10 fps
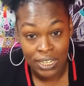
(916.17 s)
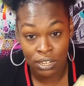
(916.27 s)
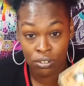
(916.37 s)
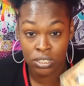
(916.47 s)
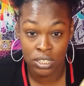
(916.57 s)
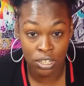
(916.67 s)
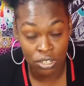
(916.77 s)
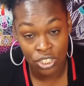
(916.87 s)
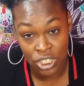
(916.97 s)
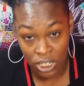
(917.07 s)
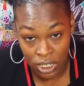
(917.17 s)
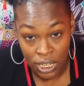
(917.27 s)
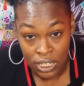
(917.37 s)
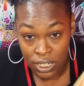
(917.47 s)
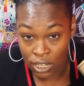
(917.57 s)
They're going to continue to
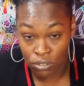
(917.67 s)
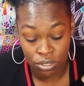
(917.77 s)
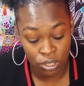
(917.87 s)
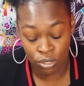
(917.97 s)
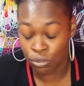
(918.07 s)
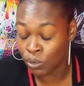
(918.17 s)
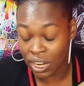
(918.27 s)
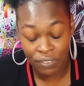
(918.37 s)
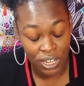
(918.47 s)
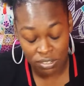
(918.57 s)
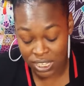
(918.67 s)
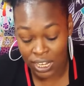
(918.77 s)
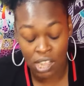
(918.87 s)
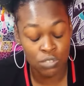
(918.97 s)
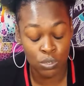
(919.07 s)
cheat. They're going to, whatever else
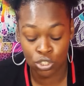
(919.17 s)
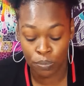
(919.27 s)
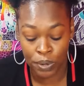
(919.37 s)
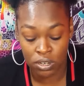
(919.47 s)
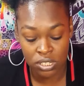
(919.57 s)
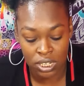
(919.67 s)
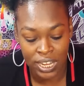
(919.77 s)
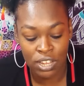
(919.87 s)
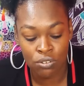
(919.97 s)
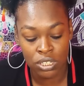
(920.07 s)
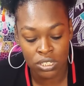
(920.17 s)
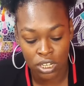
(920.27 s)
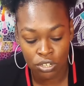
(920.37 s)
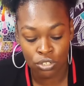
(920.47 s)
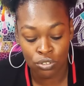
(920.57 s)
that comes with your person, they're going to
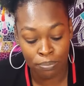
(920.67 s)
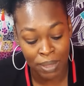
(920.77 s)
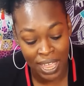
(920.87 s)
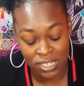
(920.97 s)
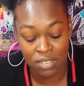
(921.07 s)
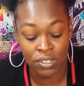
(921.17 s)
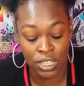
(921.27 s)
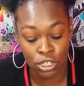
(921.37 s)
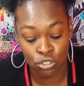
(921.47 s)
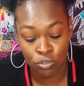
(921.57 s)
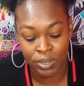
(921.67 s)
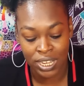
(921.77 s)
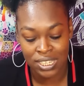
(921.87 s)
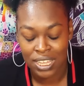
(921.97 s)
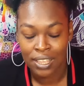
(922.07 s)
continue to do the bad stuff that they do
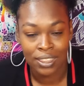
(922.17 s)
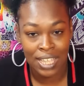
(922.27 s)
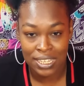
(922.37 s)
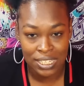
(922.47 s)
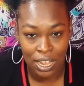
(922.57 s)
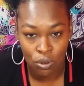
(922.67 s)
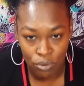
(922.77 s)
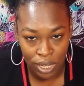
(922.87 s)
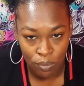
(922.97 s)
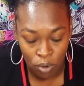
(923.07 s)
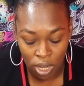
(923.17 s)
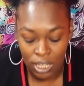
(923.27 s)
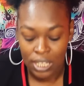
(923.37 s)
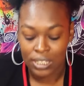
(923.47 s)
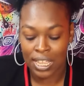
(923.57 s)
because that's not who they want.